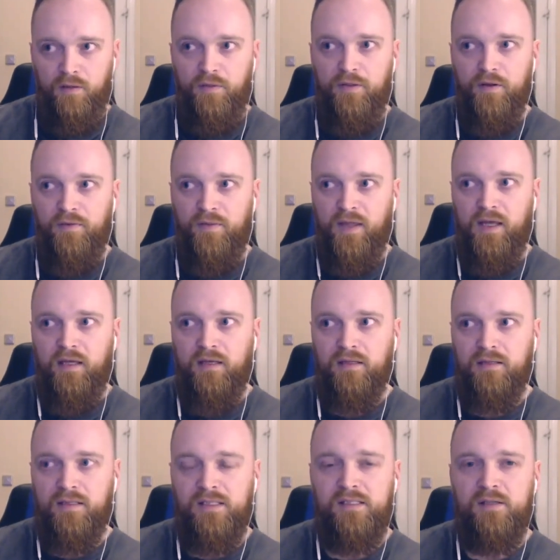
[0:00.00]
that
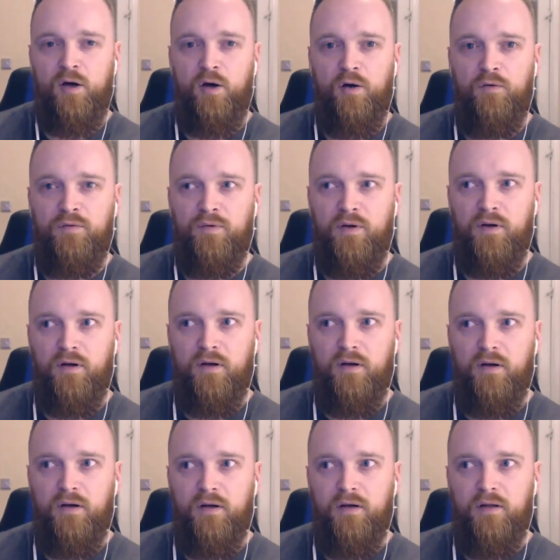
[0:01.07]
they the sort of
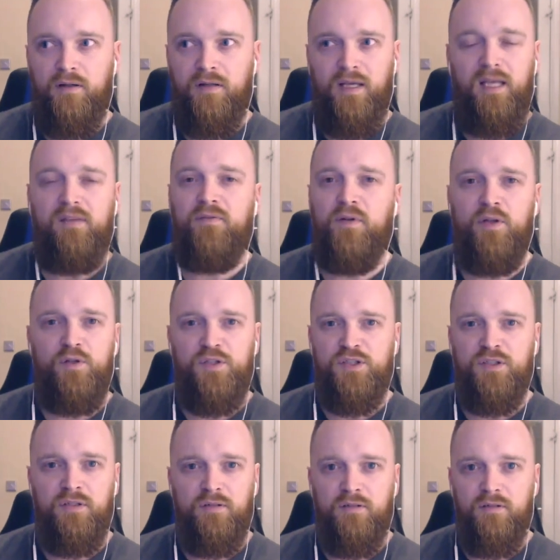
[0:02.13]
the
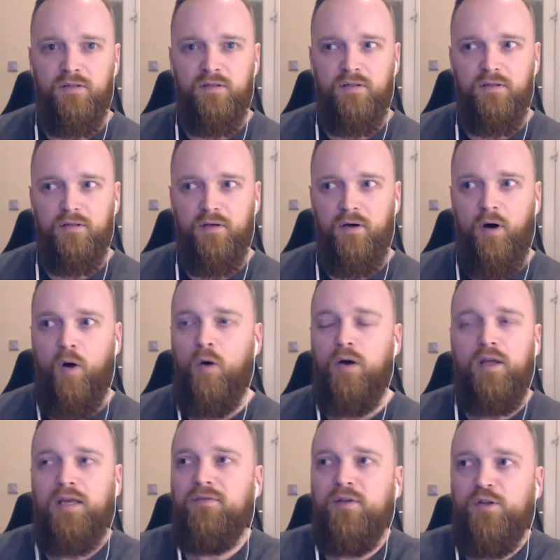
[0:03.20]
evolution or
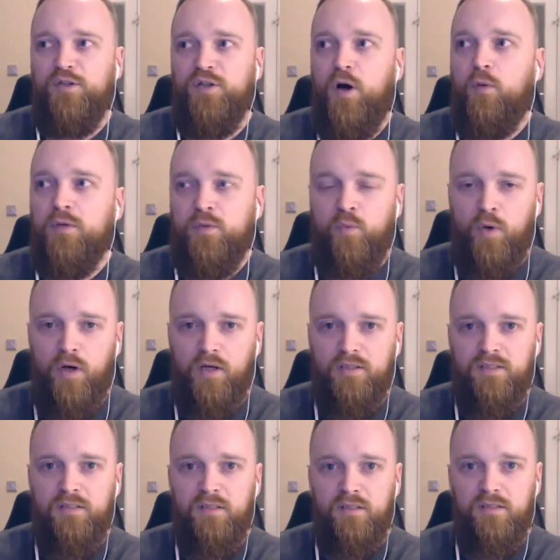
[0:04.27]
evolution always
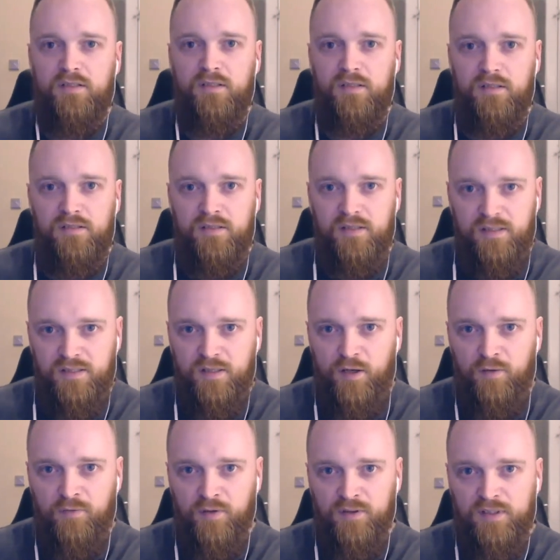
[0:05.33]
works to, to, to
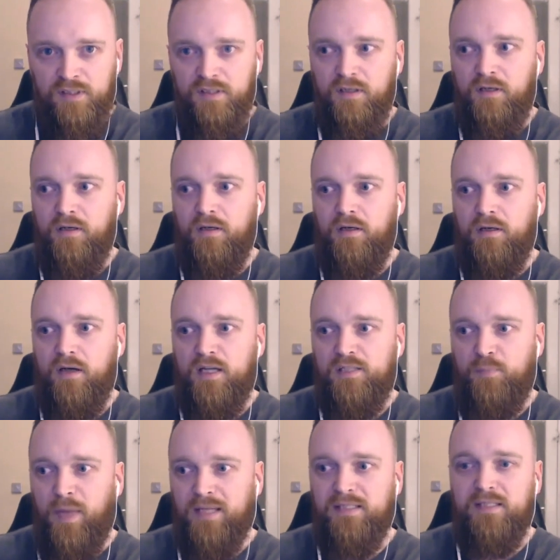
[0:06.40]
serve us as
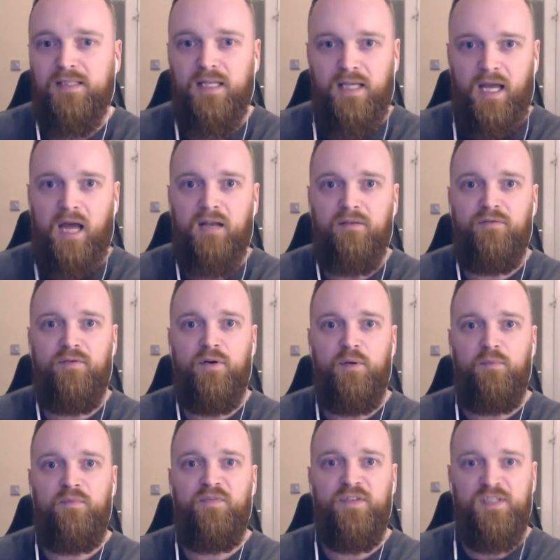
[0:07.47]
best as it can for,
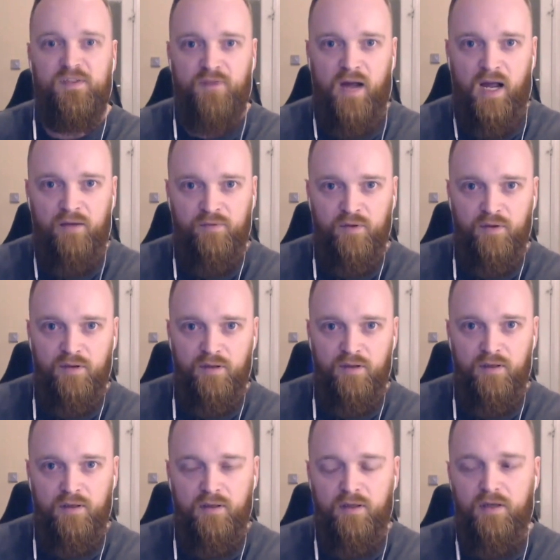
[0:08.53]
for survival.
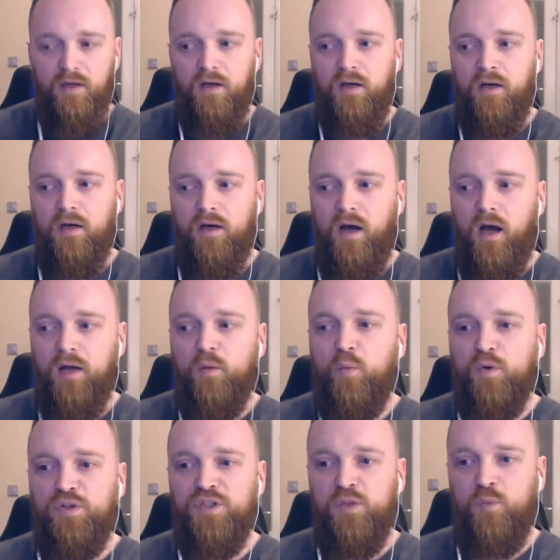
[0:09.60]
And I'm
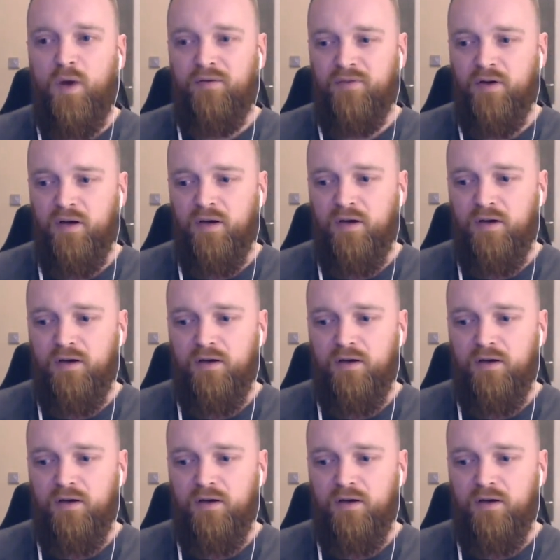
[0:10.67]
wondering whether